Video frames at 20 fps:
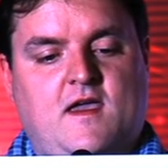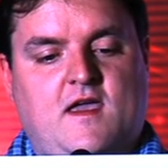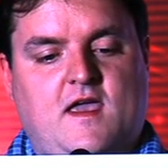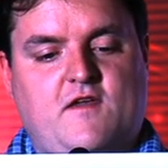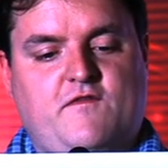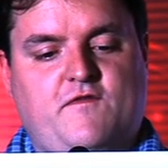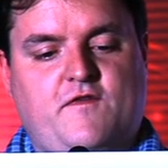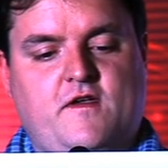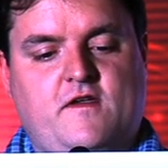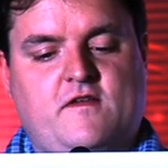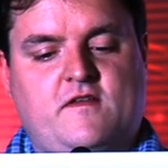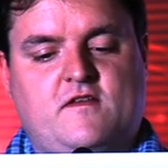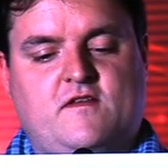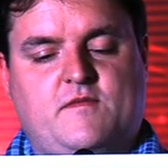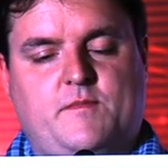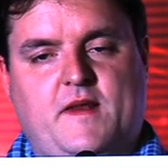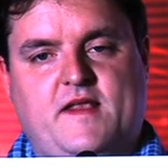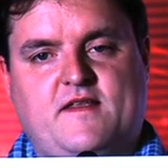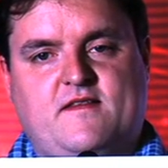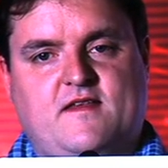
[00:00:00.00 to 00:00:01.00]
it first
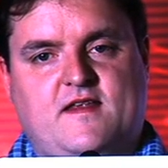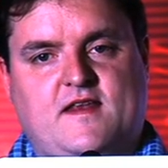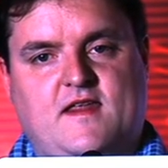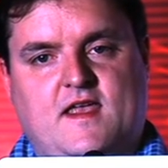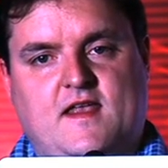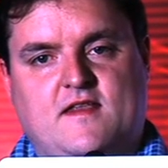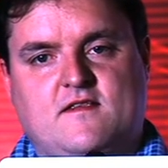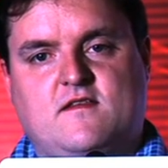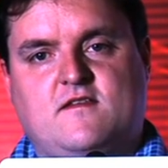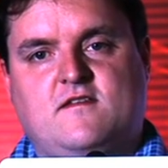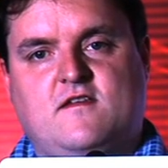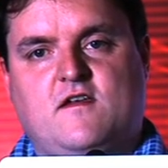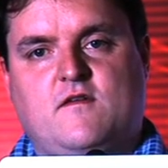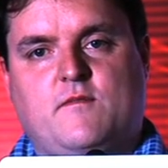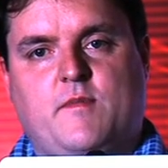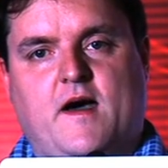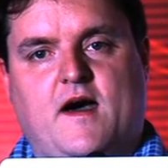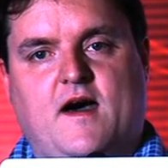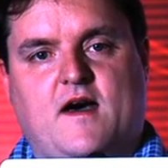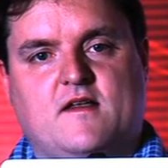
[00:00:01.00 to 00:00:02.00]
splits it into two
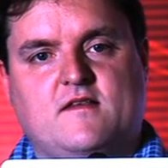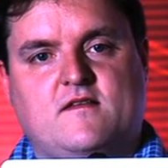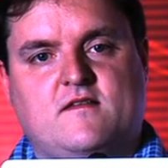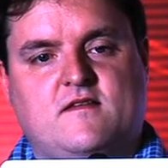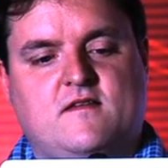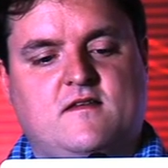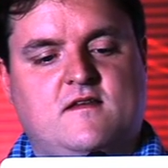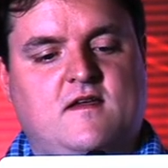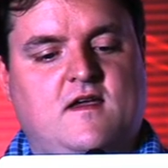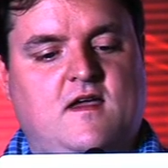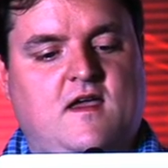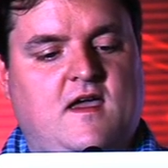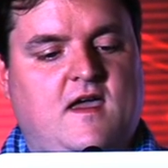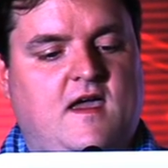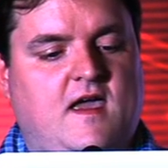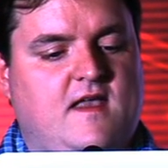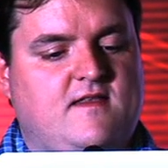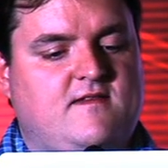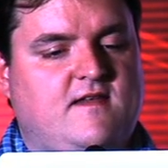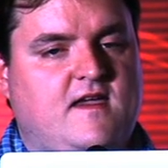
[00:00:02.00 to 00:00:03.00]
parts.
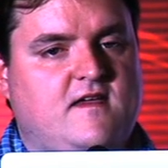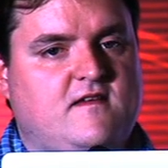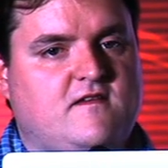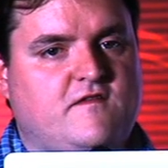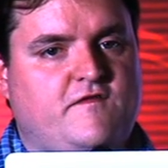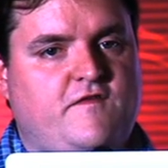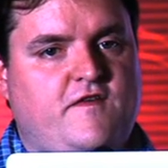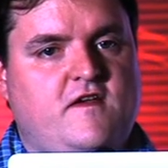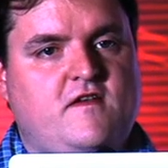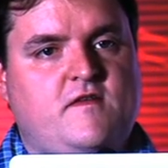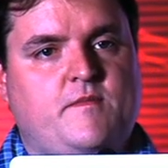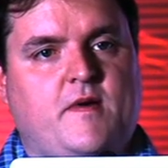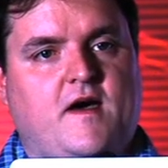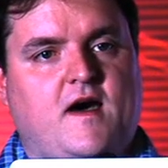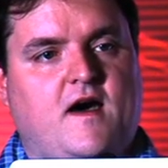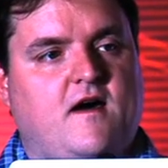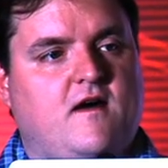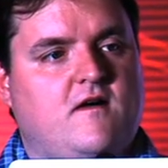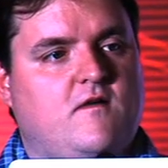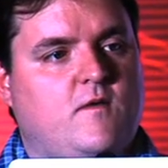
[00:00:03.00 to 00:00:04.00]
It takes the first
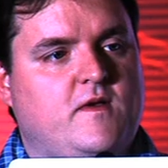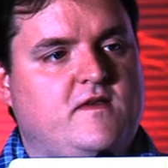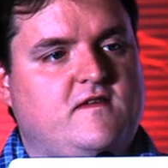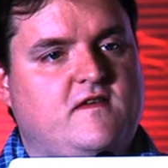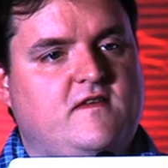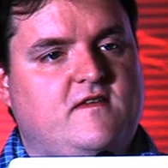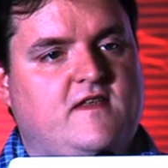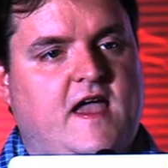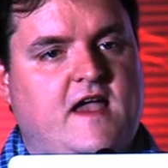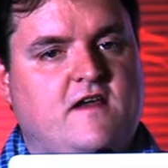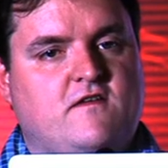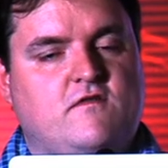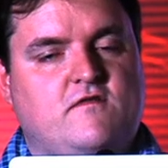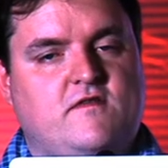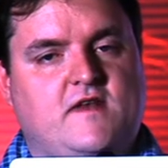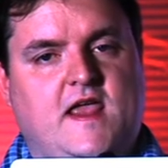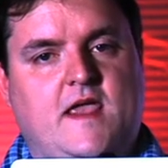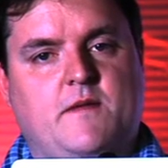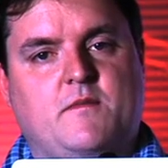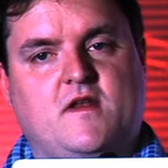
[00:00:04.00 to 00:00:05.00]
part, which is the actual
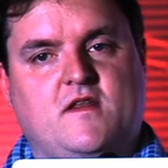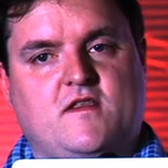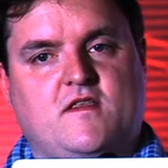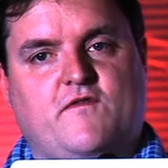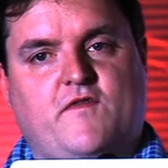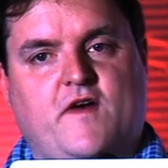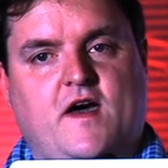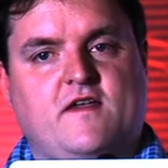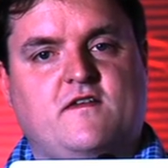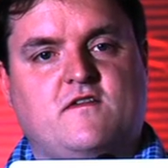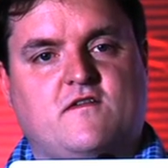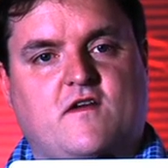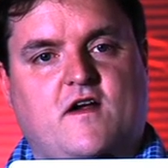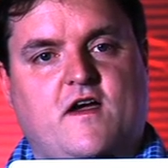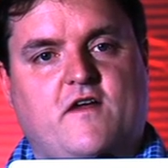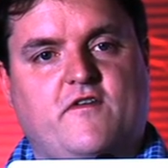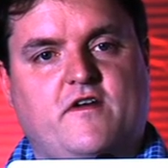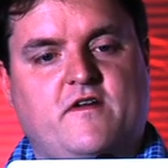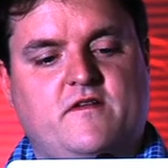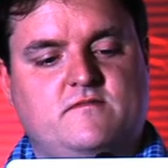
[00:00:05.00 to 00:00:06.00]
name of the device
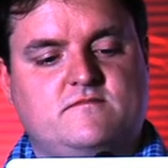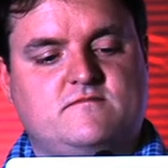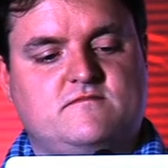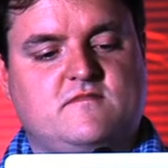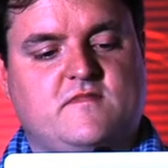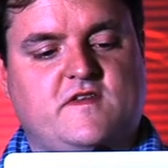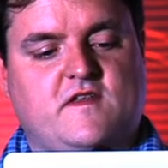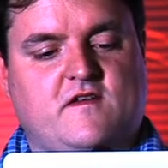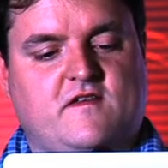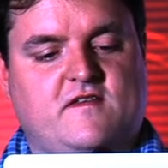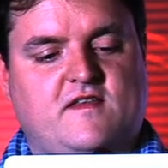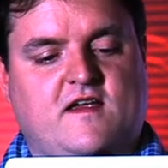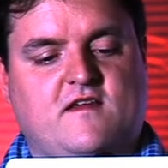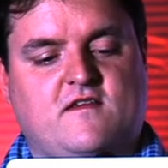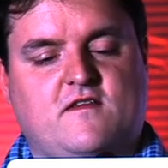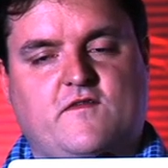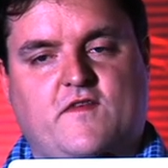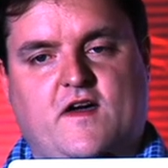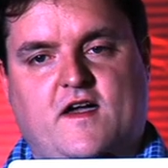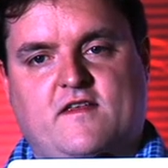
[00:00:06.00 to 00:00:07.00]
driver, so
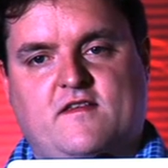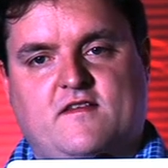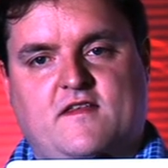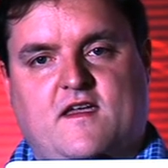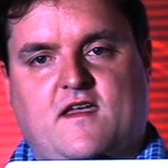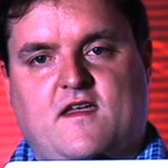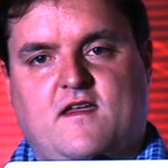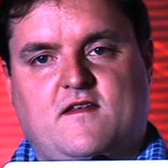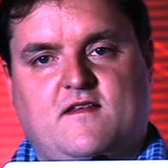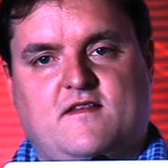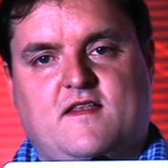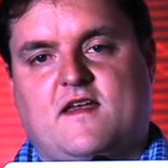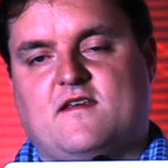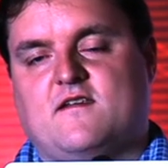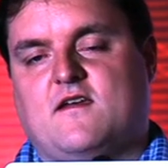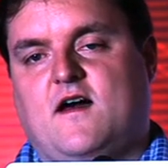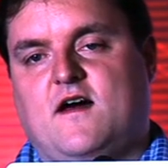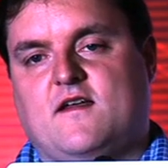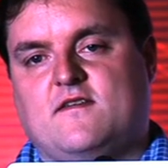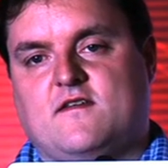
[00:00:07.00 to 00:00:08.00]
/device, say
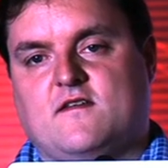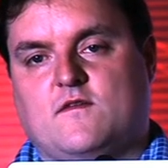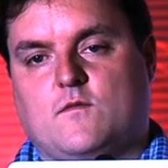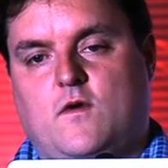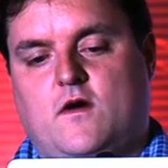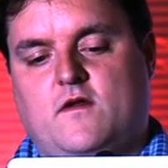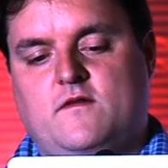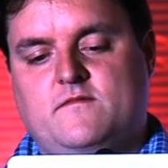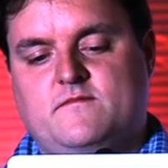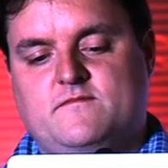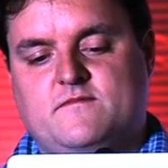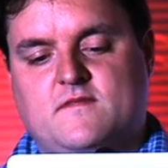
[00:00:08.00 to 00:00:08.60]
/hard disk 1,